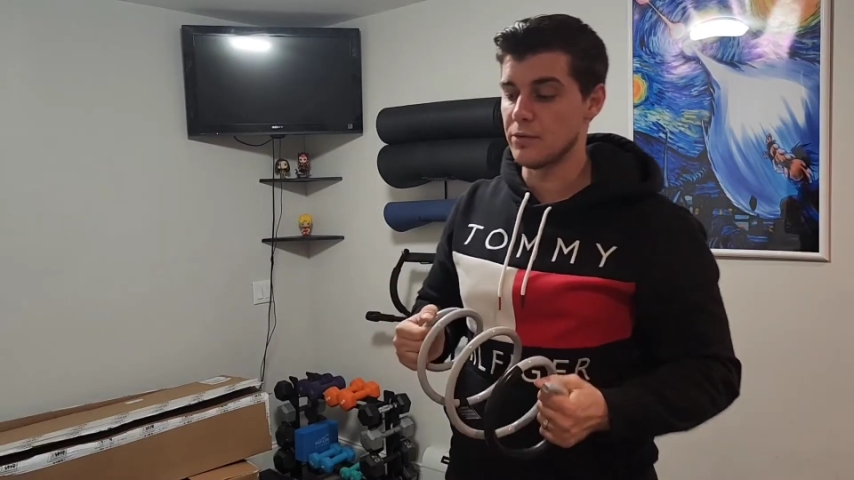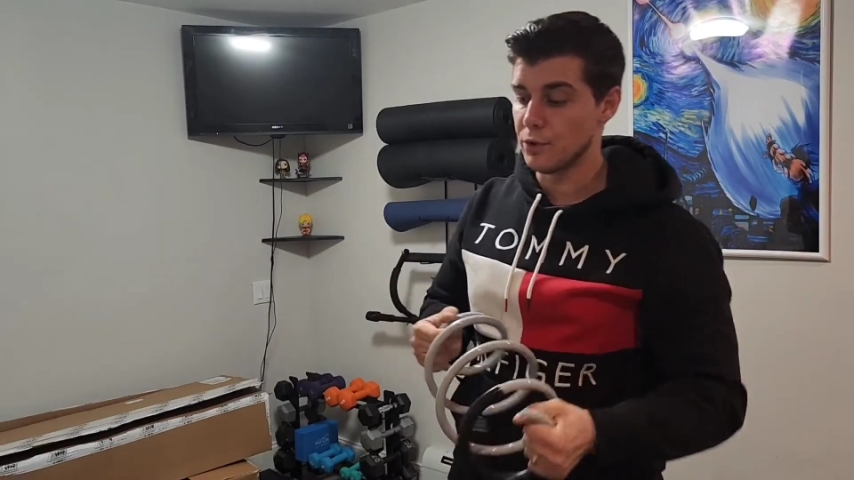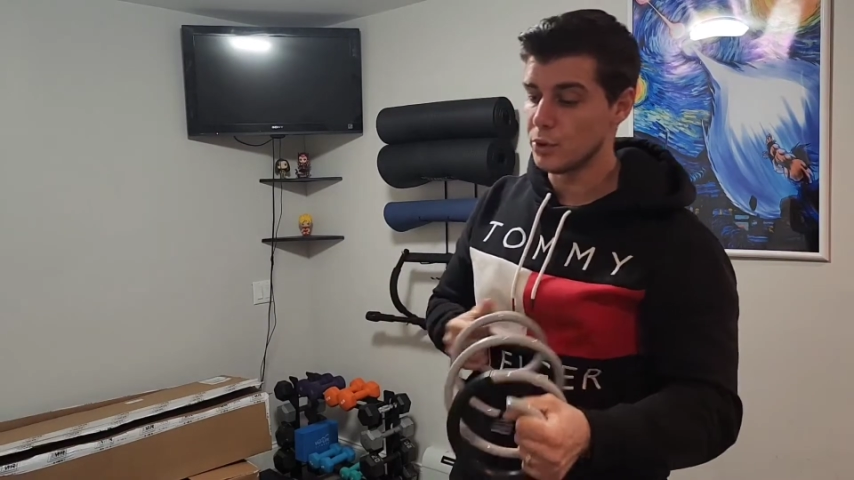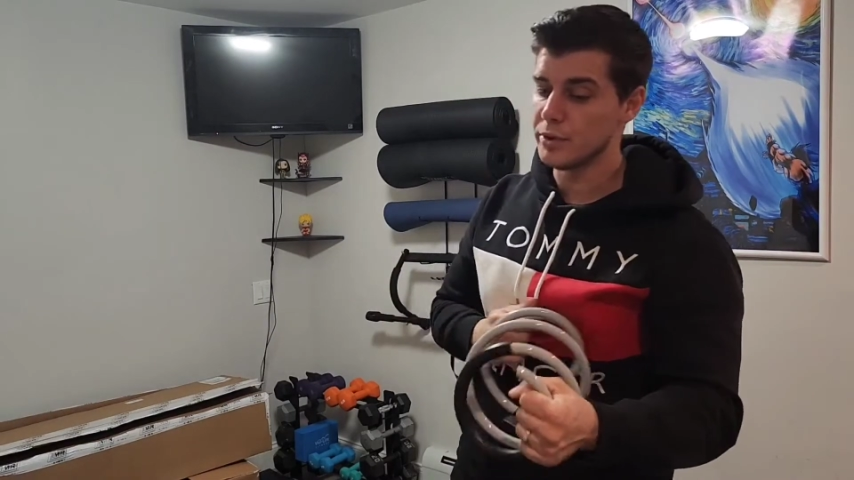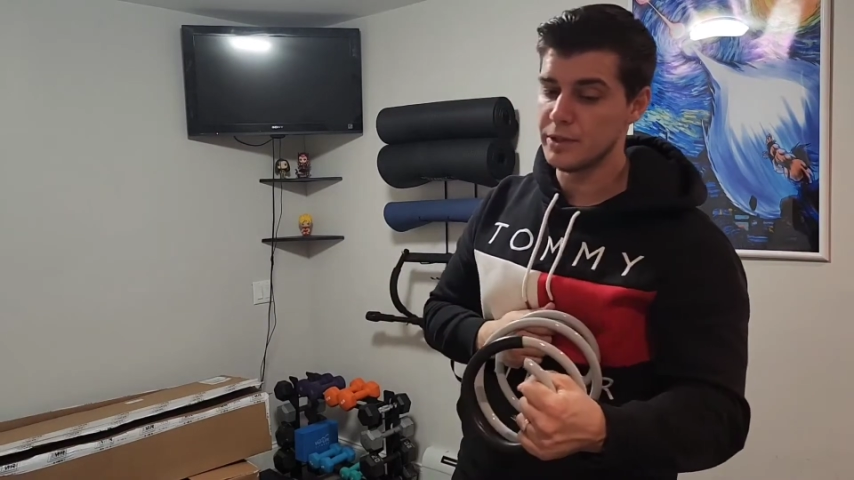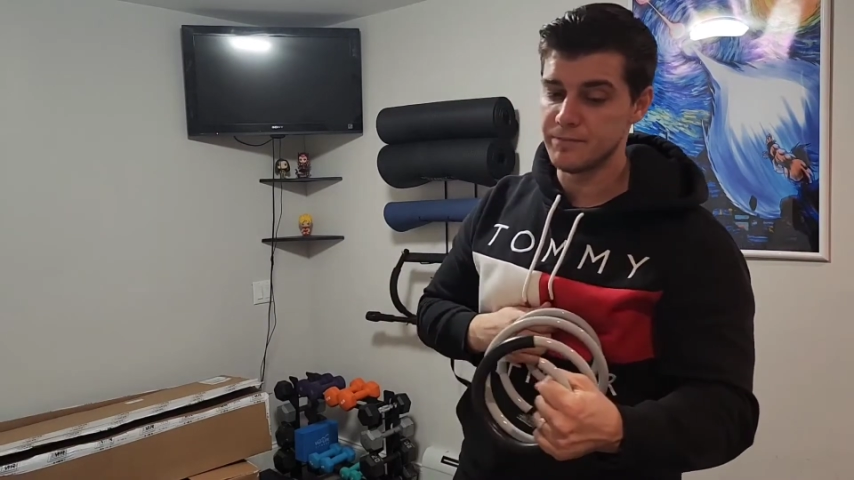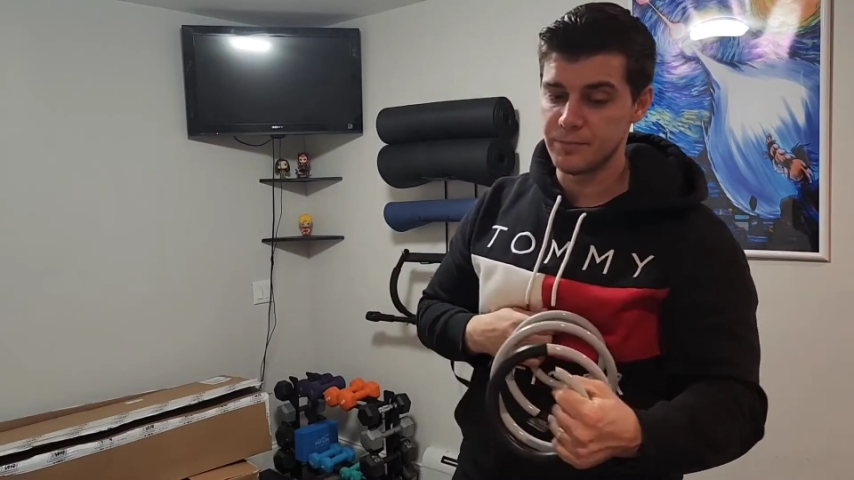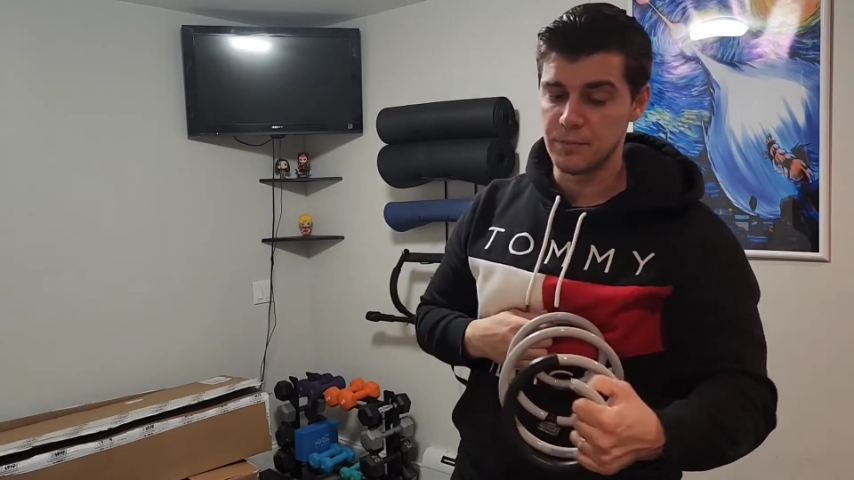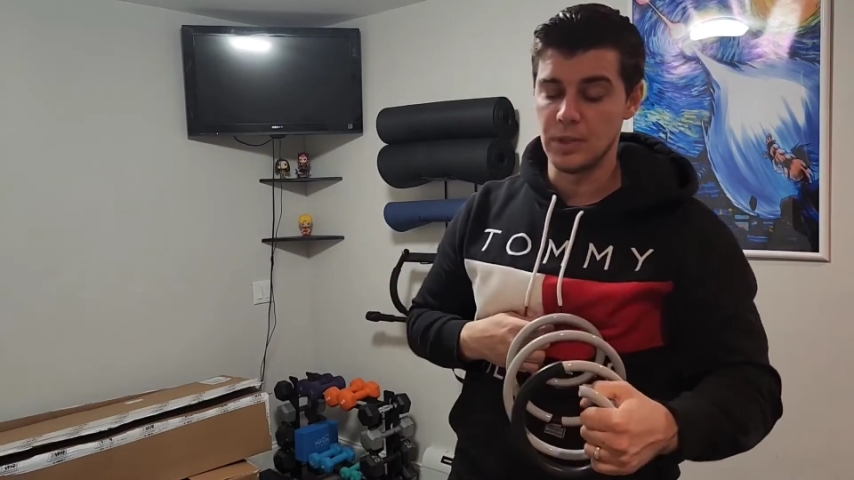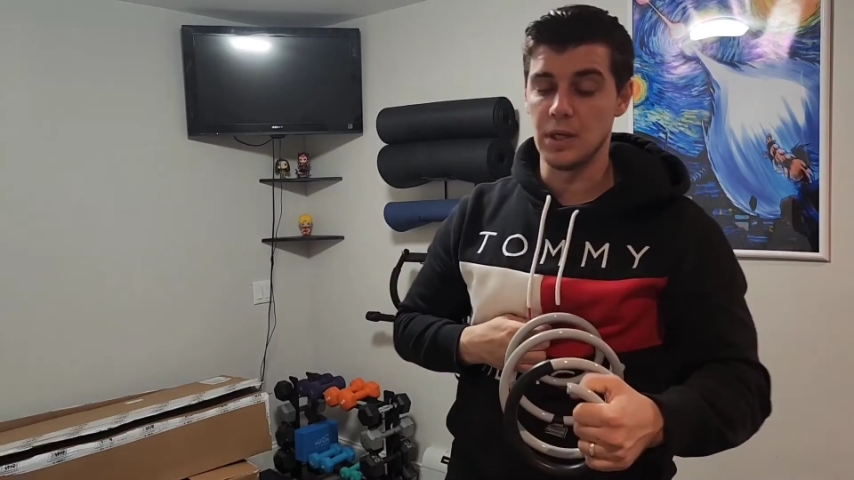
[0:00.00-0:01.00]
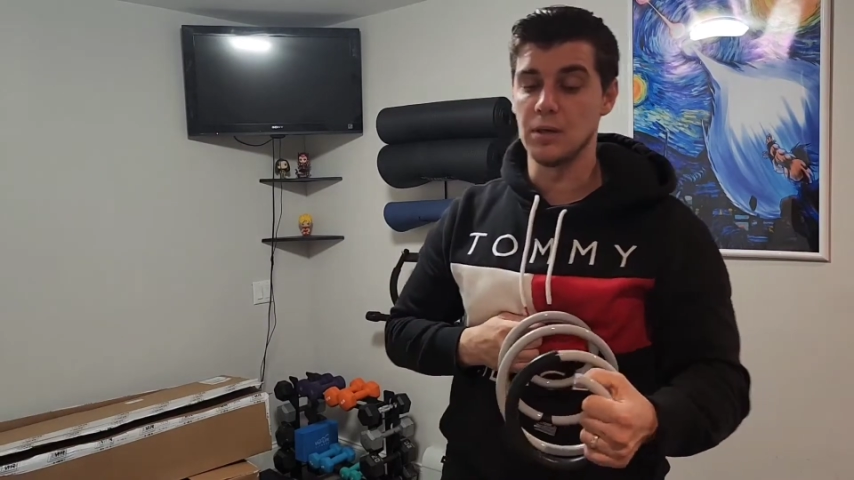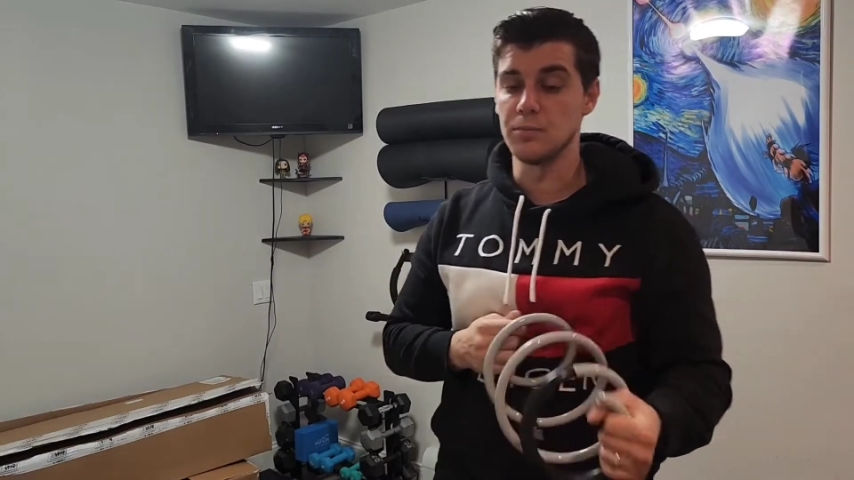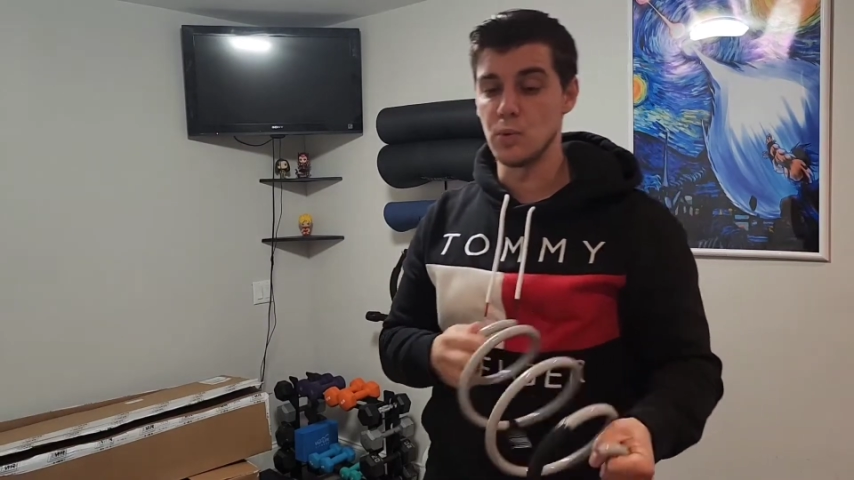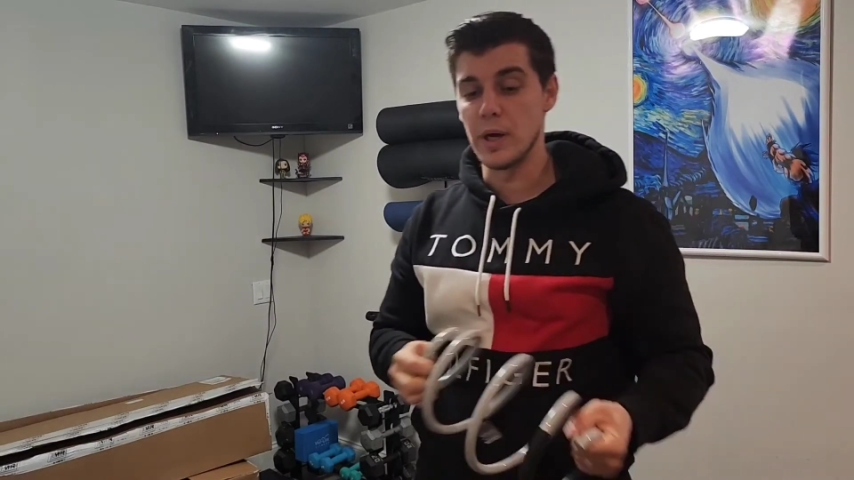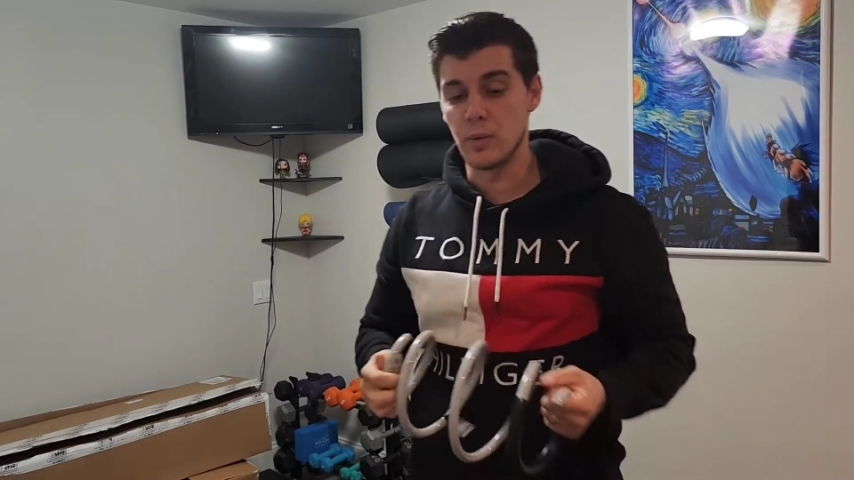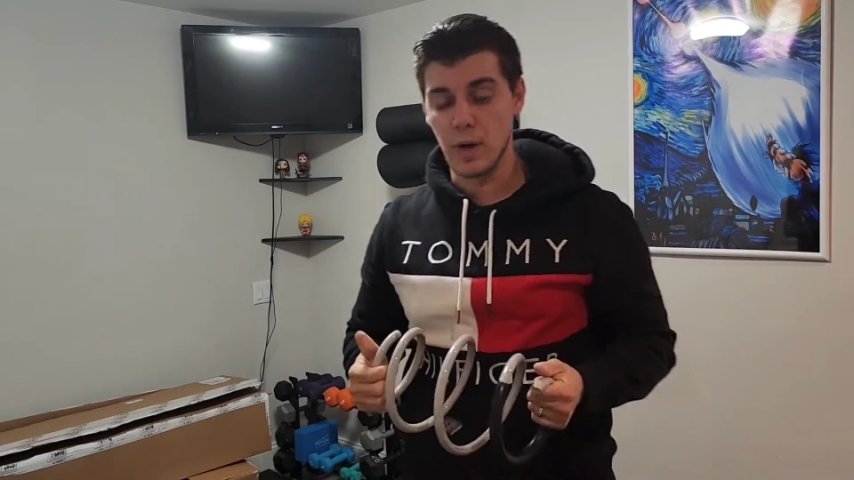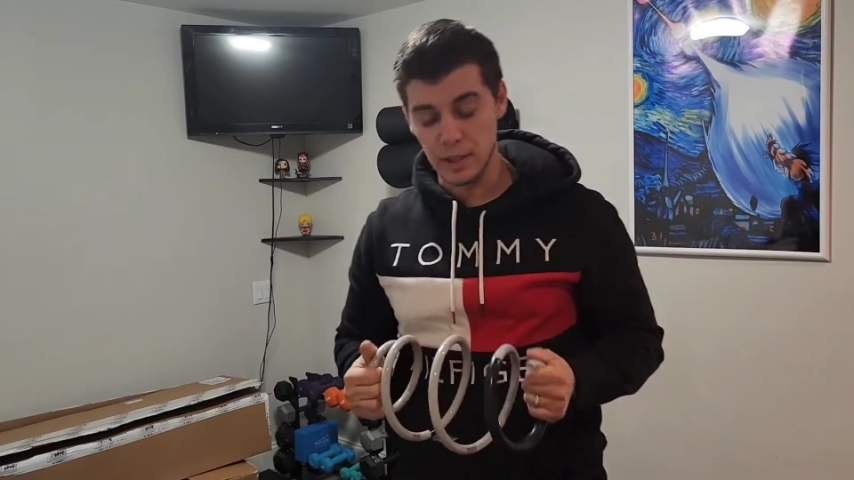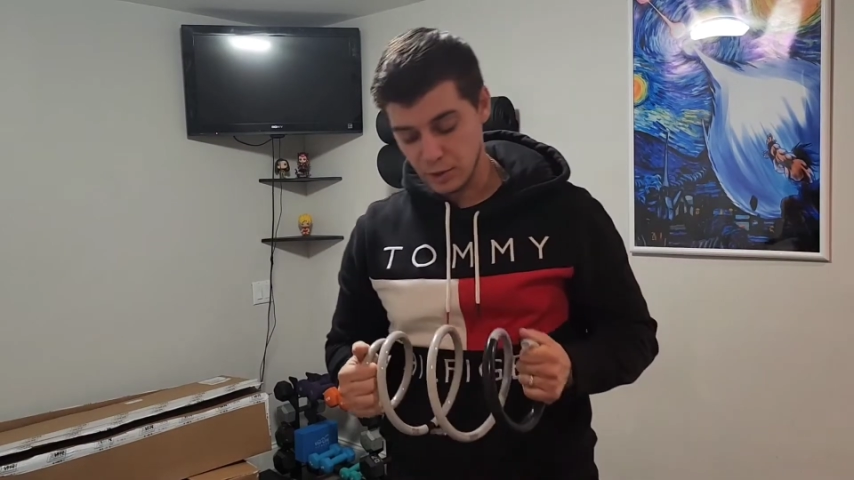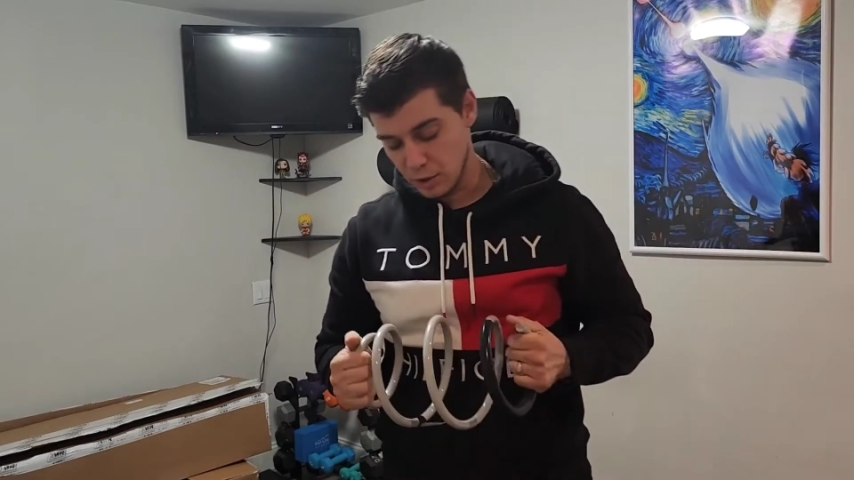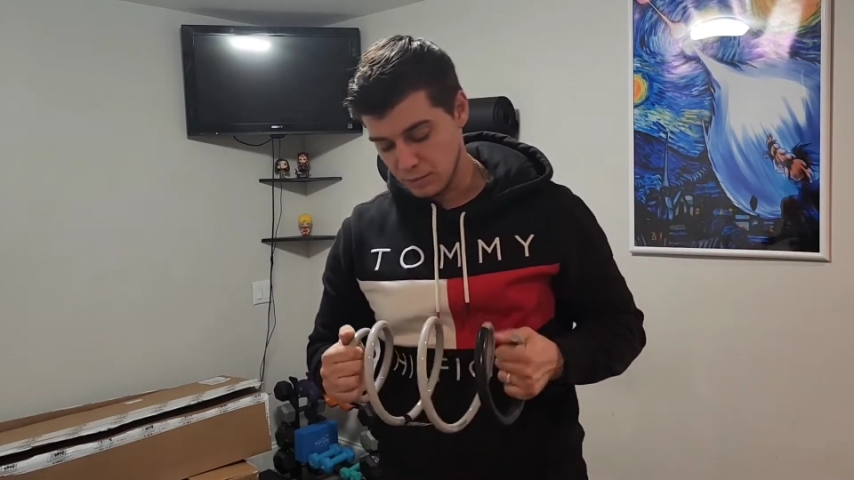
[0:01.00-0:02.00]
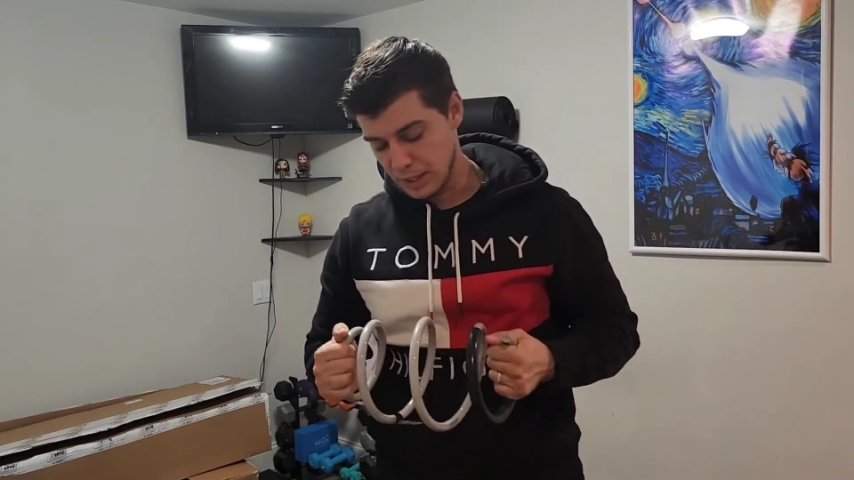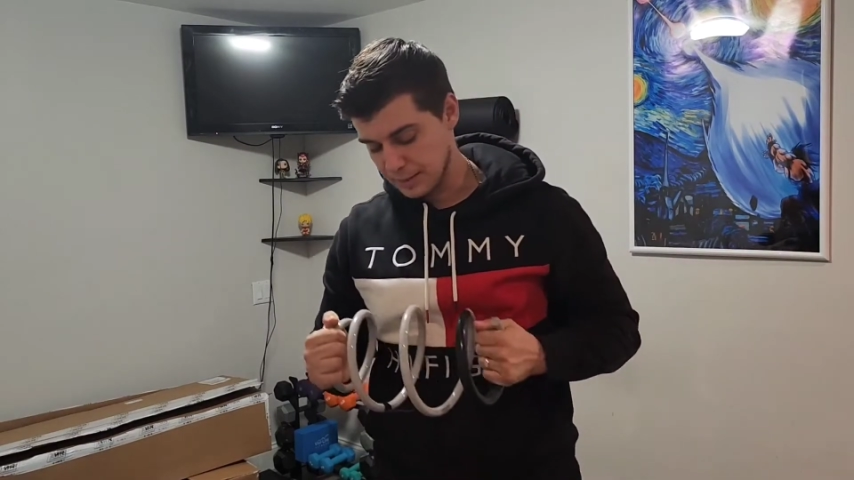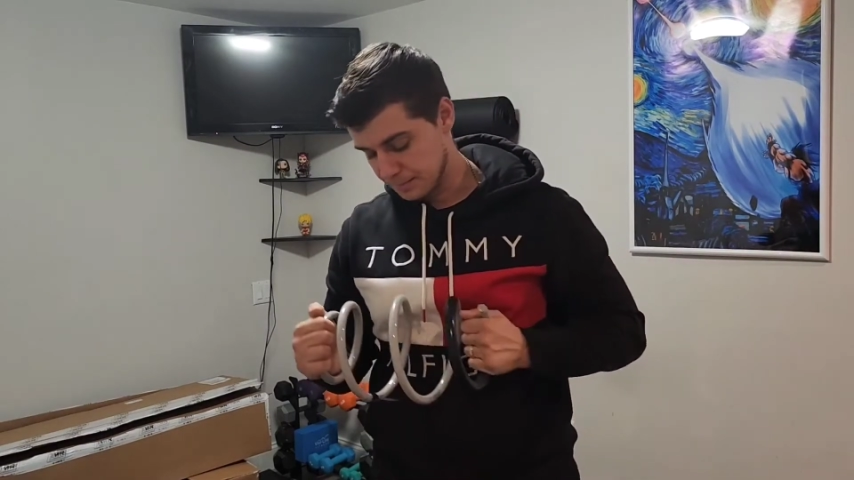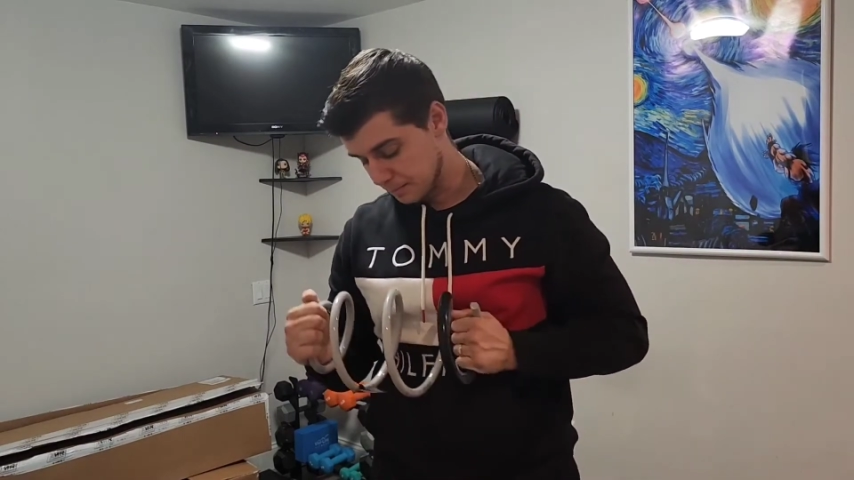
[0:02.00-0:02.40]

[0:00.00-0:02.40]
I ordered them quite a while ago,